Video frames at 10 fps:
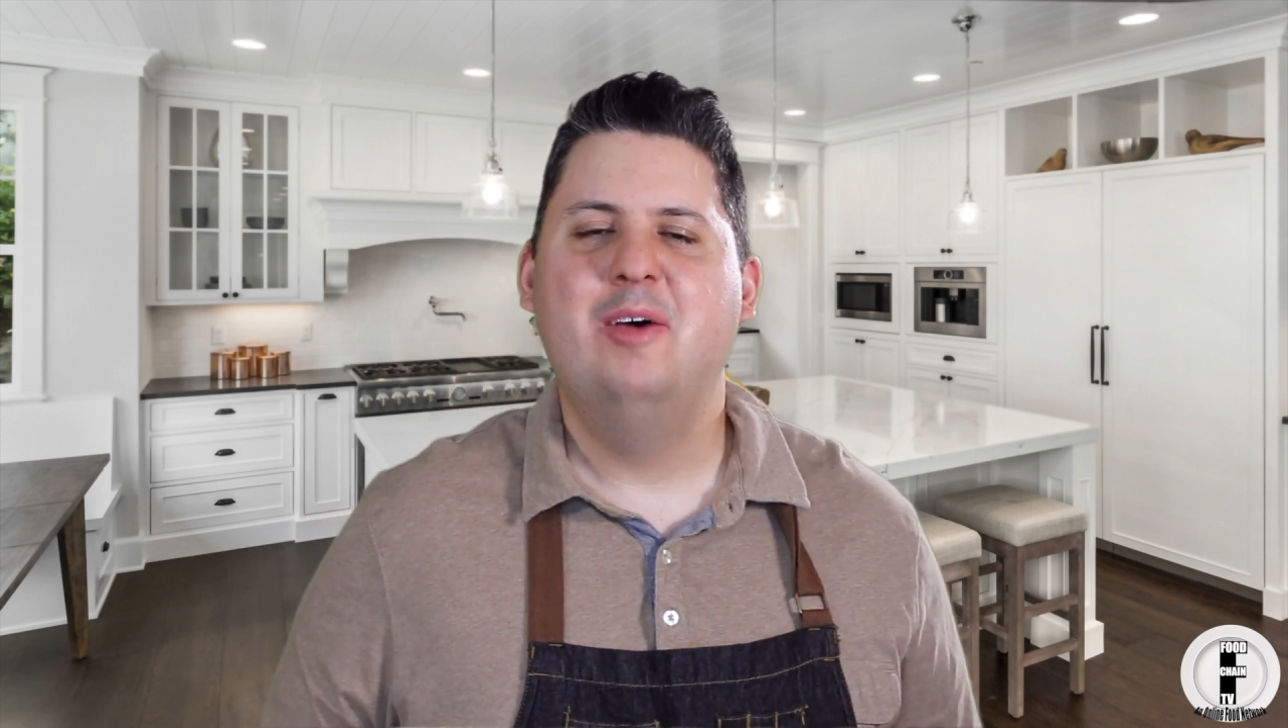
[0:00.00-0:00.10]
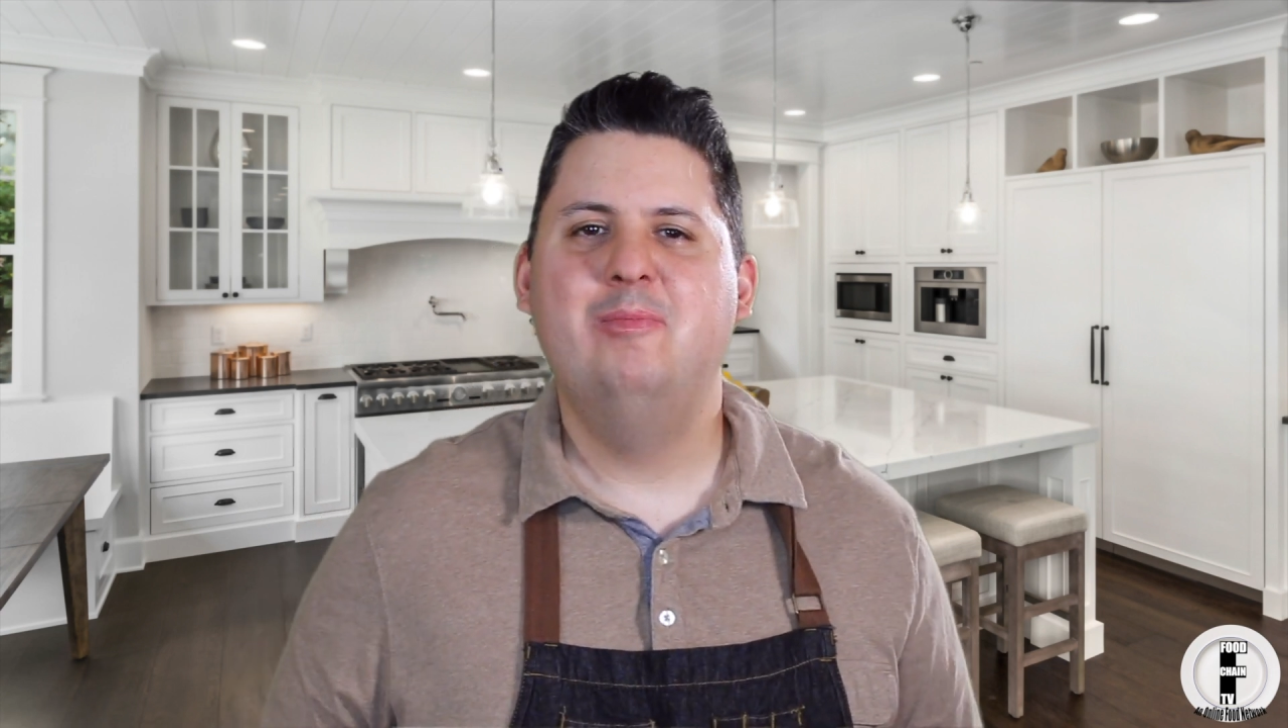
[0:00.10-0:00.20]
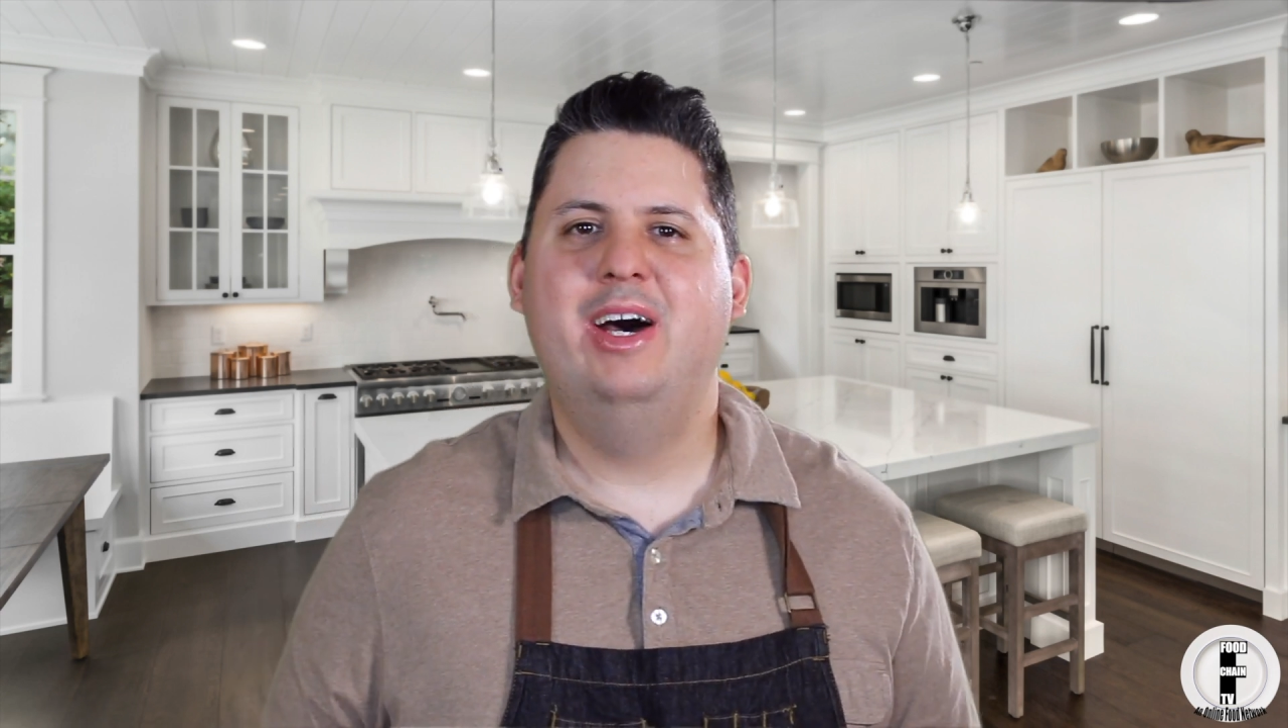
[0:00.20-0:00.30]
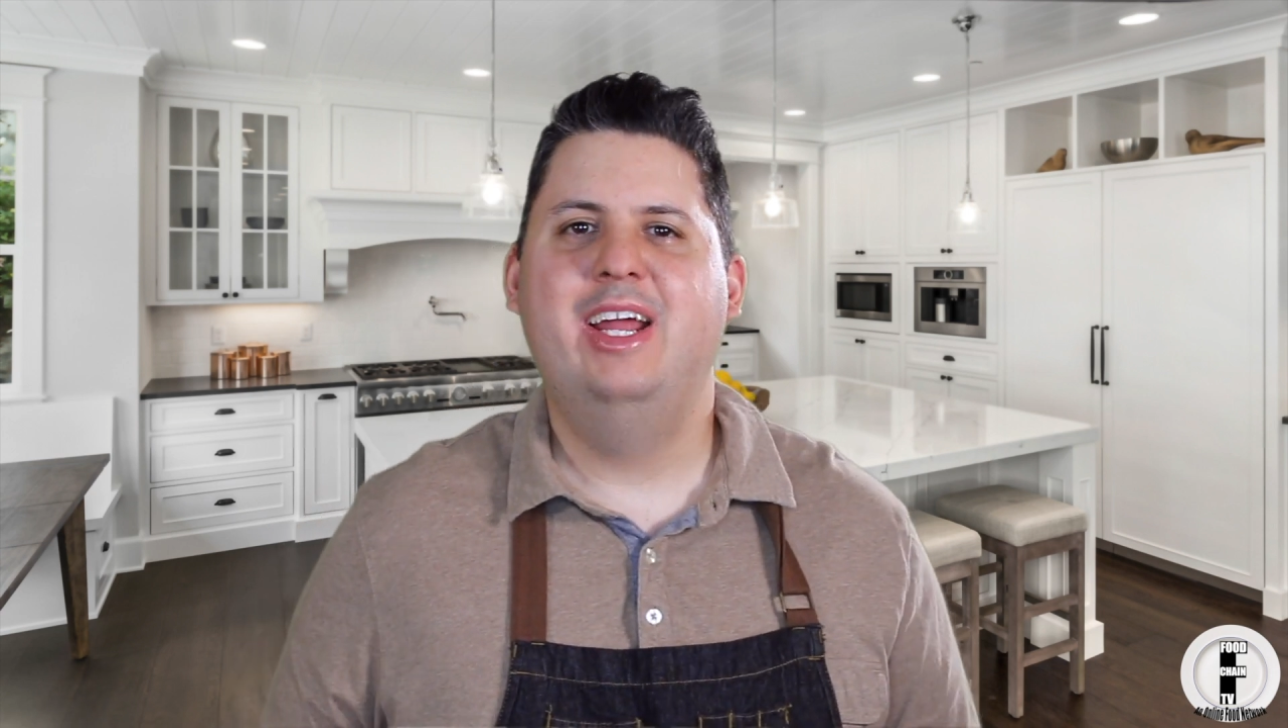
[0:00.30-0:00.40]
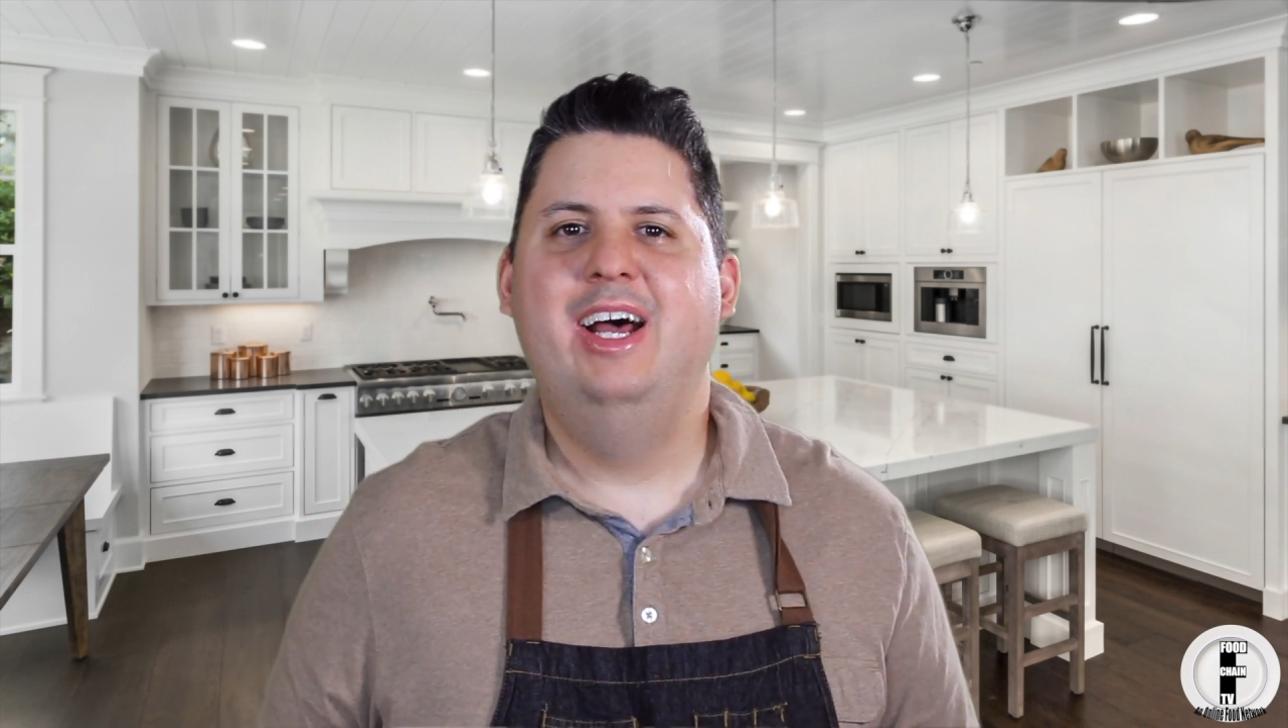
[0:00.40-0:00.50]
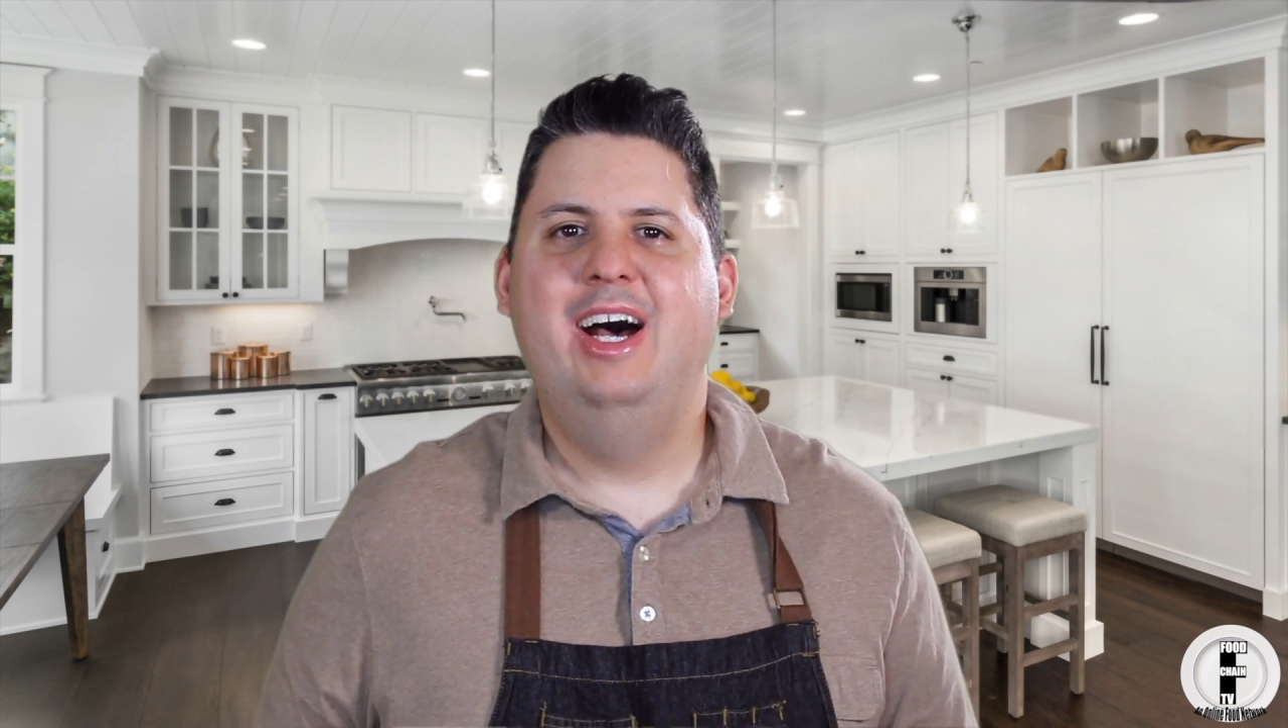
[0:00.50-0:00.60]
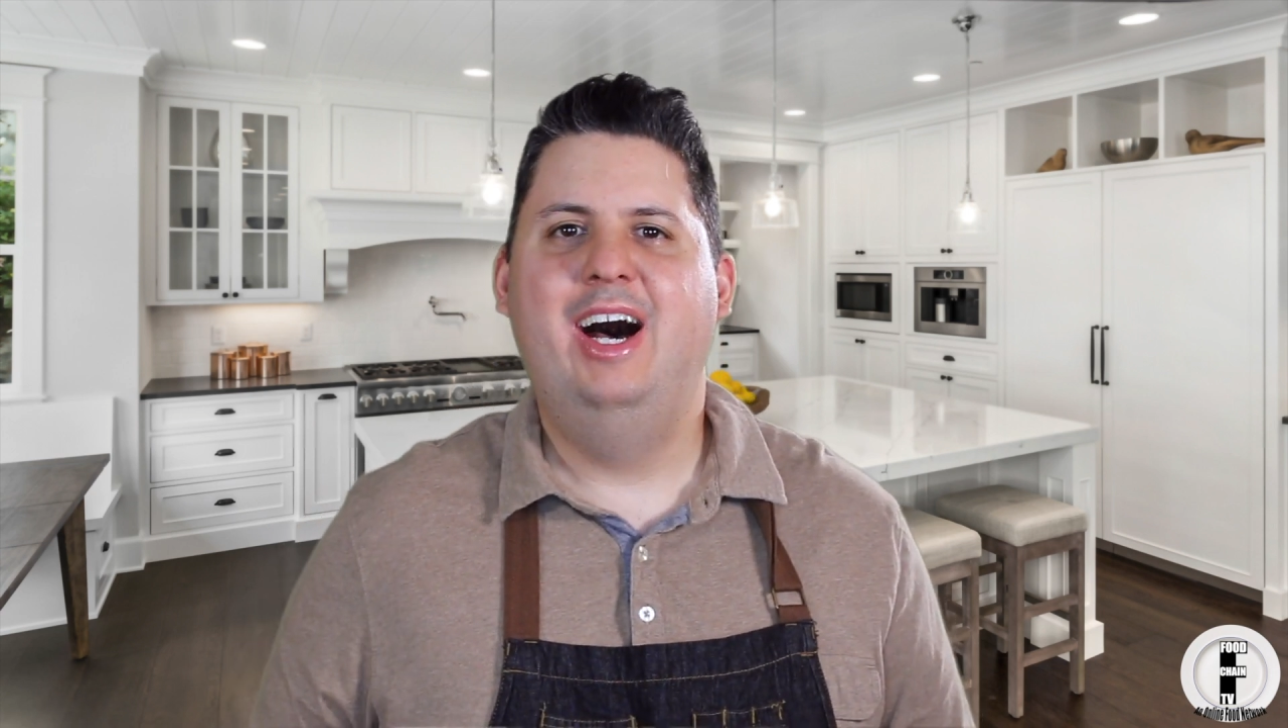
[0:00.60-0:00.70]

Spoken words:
but